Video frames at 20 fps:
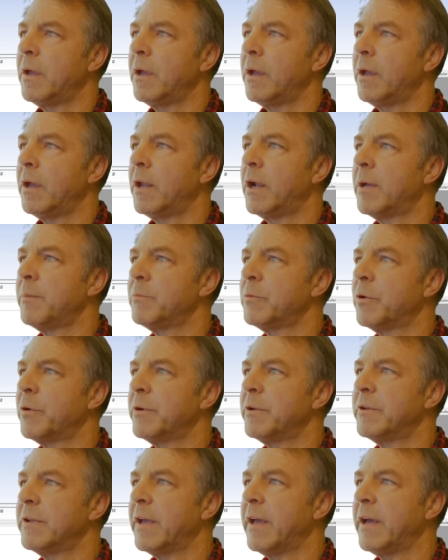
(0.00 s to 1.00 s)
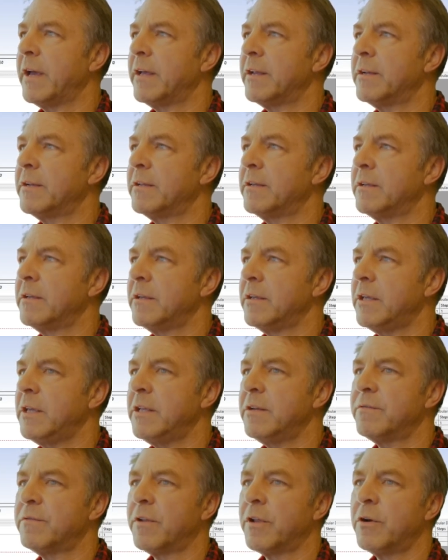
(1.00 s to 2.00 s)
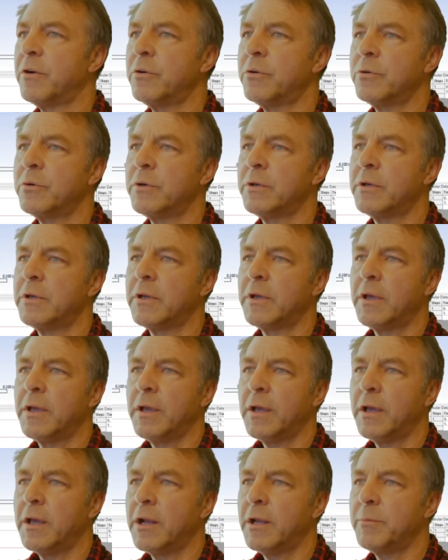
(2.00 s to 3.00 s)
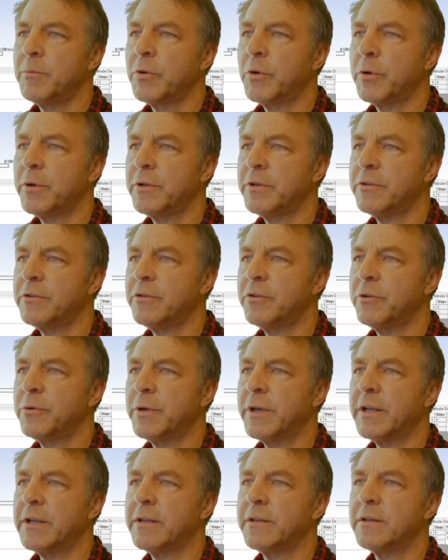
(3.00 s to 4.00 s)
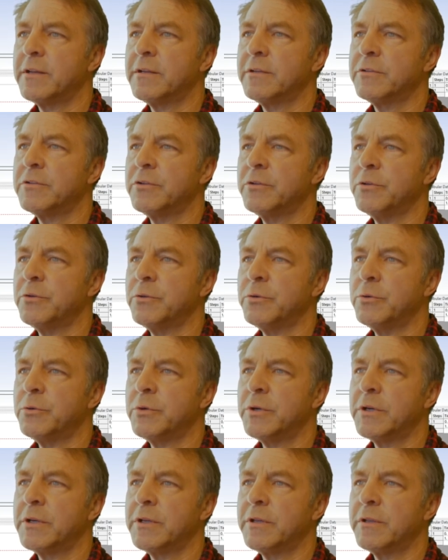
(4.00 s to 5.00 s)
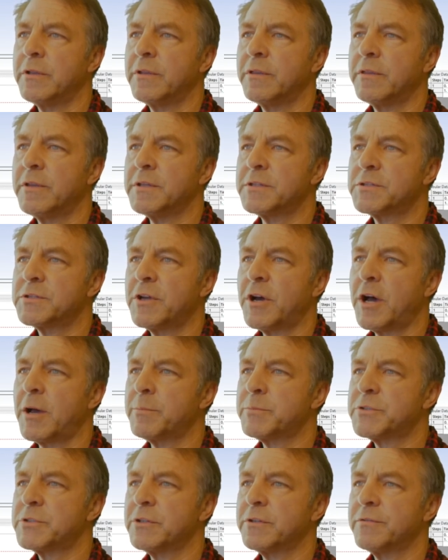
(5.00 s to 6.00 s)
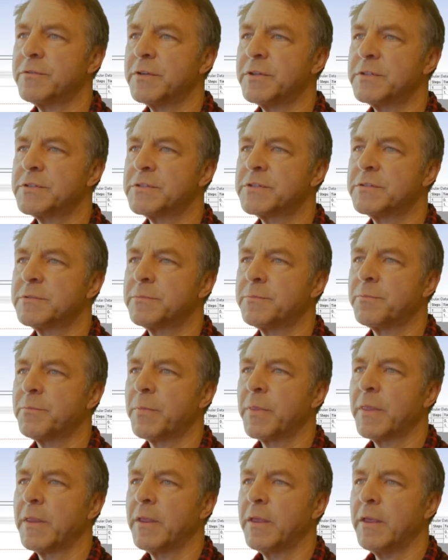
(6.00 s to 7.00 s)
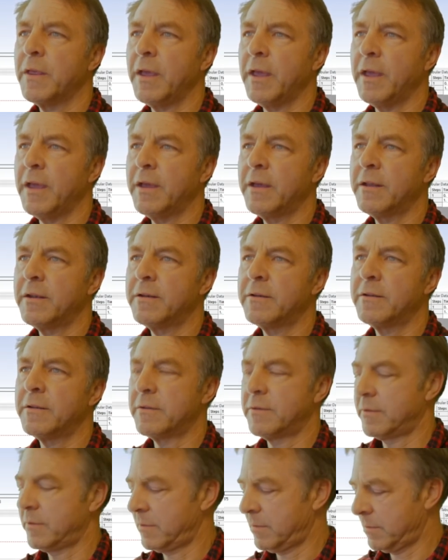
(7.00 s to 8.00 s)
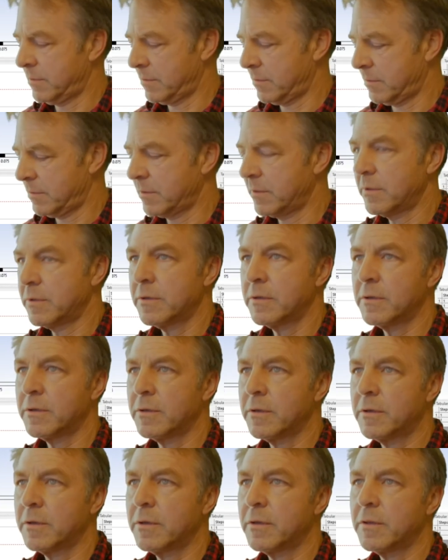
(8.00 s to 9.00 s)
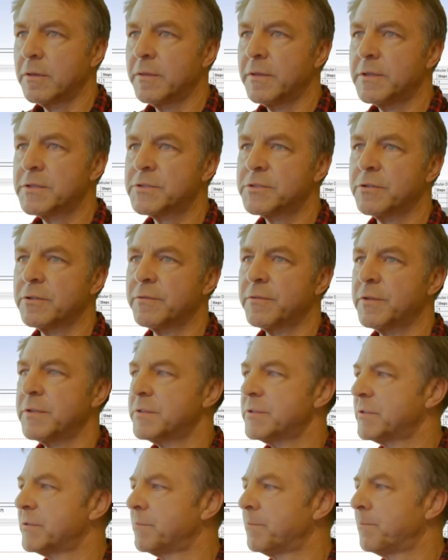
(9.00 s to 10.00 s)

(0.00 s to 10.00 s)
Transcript: And I'm going to add heat flow, and I'm going to do it to this top surface and this surface.